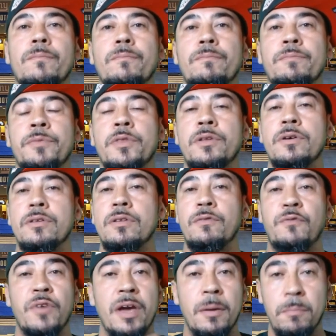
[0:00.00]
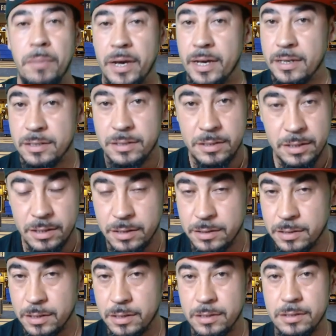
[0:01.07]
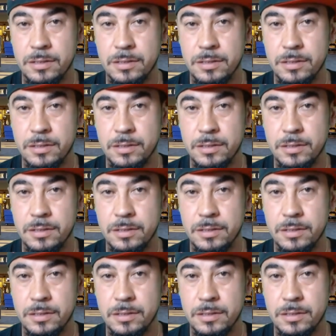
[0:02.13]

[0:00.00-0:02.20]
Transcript: The fan base is